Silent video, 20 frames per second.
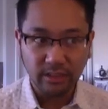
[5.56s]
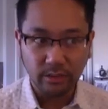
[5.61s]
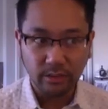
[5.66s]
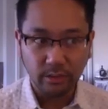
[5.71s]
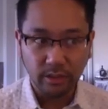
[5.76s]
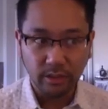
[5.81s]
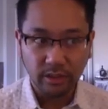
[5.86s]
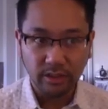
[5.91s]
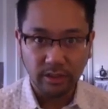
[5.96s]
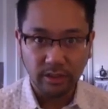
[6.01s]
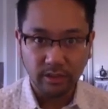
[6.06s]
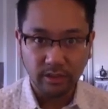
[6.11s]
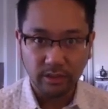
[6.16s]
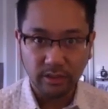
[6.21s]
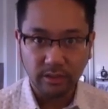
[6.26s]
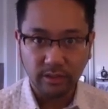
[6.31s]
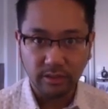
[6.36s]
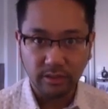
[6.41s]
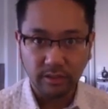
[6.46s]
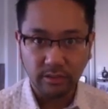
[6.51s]
or
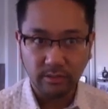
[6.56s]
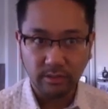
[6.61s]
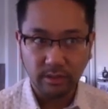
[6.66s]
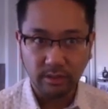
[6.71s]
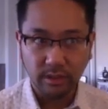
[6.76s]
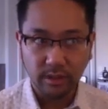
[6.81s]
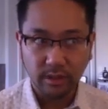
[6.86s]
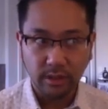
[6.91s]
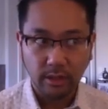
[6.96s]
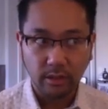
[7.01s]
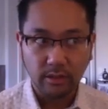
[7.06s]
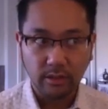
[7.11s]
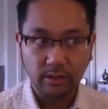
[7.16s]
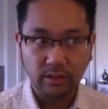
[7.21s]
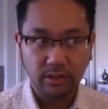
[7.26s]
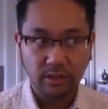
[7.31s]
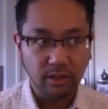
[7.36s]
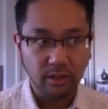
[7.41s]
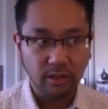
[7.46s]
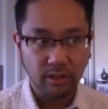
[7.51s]

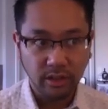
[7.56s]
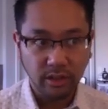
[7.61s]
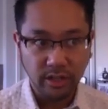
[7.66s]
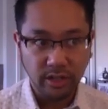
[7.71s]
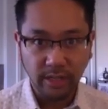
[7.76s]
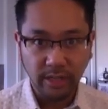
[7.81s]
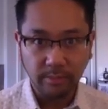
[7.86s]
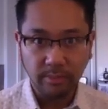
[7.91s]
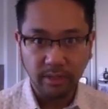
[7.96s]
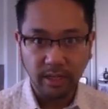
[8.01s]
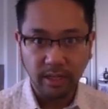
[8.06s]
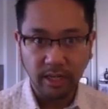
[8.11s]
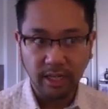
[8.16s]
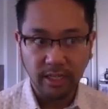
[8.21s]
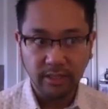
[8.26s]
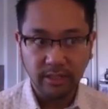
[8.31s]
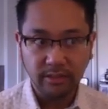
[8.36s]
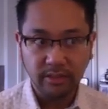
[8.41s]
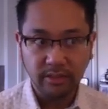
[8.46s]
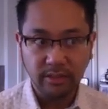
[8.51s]
certain learning, but I
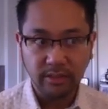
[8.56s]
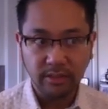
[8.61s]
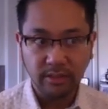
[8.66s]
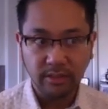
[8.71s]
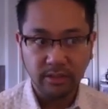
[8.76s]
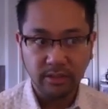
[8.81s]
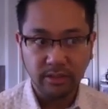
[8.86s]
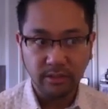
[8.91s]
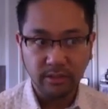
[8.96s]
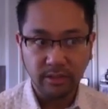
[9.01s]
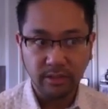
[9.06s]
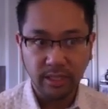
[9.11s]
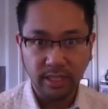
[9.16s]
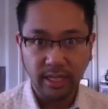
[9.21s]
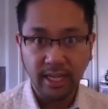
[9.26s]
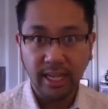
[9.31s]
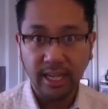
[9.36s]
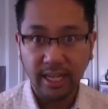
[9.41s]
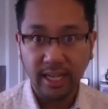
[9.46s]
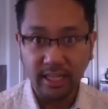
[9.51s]
use it to
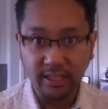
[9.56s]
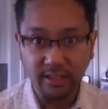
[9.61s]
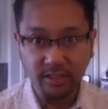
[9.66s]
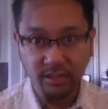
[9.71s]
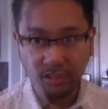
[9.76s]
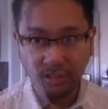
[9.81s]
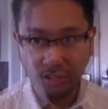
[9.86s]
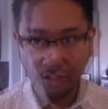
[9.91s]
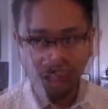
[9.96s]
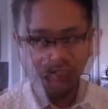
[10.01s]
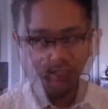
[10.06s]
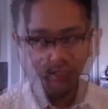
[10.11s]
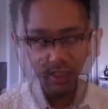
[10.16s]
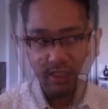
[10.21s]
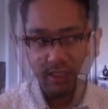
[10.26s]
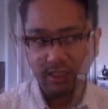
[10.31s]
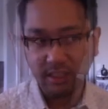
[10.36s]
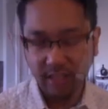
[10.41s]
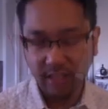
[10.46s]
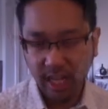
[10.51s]
enhance learning.
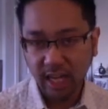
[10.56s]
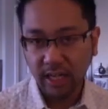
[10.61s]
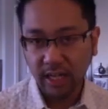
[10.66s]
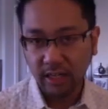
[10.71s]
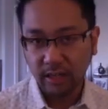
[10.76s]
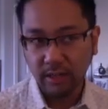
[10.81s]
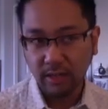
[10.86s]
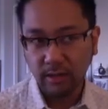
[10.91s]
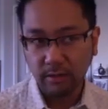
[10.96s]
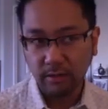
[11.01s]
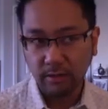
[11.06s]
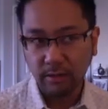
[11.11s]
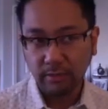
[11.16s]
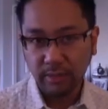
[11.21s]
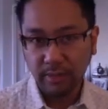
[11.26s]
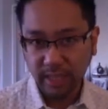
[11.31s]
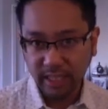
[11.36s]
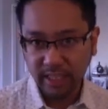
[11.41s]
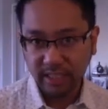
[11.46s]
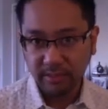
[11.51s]
This is not a
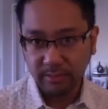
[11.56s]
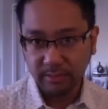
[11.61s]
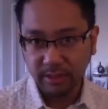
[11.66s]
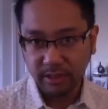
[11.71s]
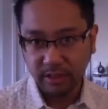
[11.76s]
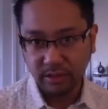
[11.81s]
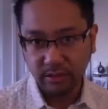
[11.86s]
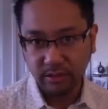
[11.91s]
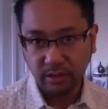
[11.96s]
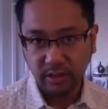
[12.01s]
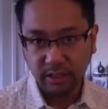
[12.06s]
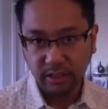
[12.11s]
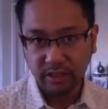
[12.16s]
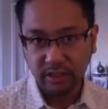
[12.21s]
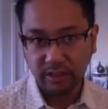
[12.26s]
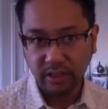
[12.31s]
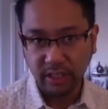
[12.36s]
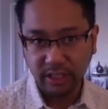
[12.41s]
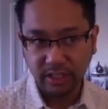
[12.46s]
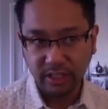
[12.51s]
replacement to our
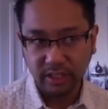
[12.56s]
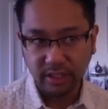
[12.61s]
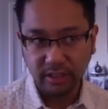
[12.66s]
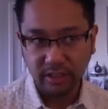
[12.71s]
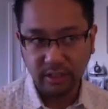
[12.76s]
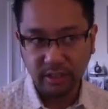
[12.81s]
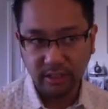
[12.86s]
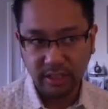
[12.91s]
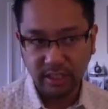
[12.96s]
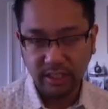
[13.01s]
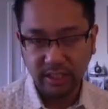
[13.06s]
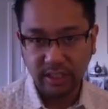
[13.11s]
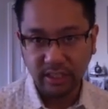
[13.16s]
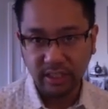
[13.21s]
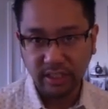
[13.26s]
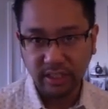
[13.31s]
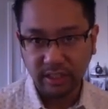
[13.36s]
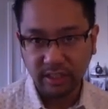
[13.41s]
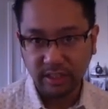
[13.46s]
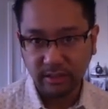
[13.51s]
instruction. This
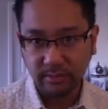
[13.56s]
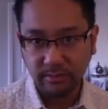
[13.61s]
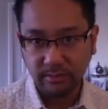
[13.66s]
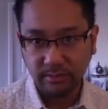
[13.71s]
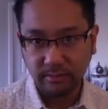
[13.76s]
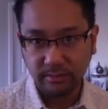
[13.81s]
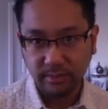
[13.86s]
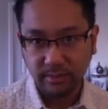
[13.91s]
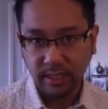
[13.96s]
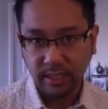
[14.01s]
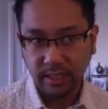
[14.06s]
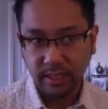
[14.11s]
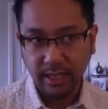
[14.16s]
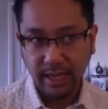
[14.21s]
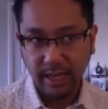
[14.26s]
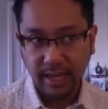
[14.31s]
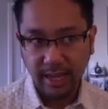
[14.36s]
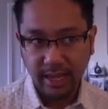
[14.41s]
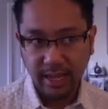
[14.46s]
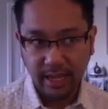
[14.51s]
is
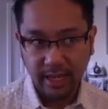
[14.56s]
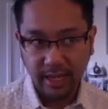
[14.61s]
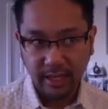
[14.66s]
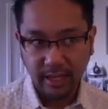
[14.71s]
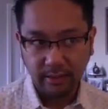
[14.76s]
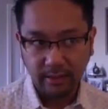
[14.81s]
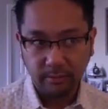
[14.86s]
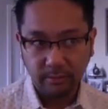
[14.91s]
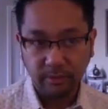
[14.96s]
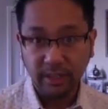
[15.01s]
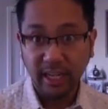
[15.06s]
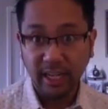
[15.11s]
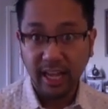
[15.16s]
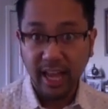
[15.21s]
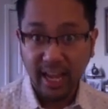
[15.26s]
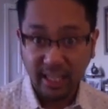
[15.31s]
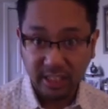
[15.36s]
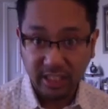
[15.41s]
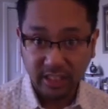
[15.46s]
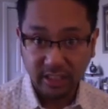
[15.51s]
a
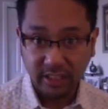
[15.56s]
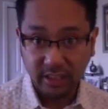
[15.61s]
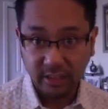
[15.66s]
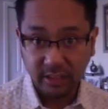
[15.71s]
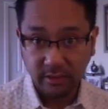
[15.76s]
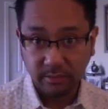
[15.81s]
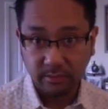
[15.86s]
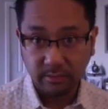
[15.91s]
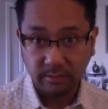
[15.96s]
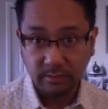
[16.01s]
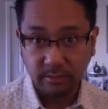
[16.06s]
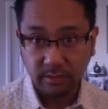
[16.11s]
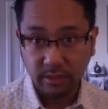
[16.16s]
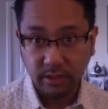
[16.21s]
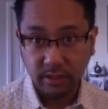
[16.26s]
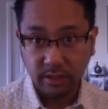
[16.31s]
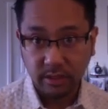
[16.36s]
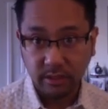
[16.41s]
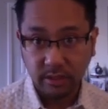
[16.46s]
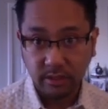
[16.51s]
reaction
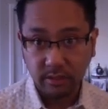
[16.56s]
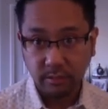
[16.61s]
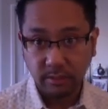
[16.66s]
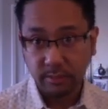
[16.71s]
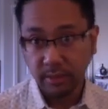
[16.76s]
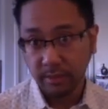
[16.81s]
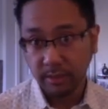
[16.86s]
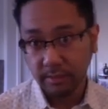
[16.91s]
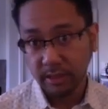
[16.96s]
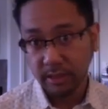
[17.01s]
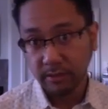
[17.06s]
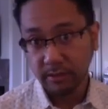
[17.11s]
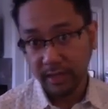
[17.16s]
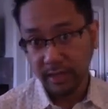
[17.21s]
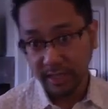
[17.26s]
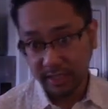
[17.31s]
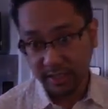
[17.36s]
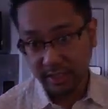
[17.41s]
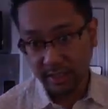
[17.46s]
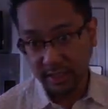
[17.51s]
to a public
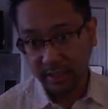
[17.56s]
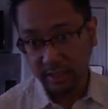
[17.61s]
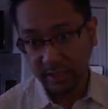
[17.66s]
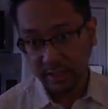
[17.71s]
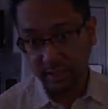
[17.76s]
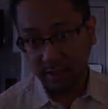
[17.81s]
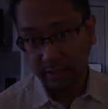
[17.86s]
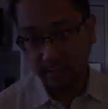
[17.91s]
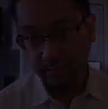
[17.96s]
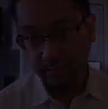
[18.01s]
crisis.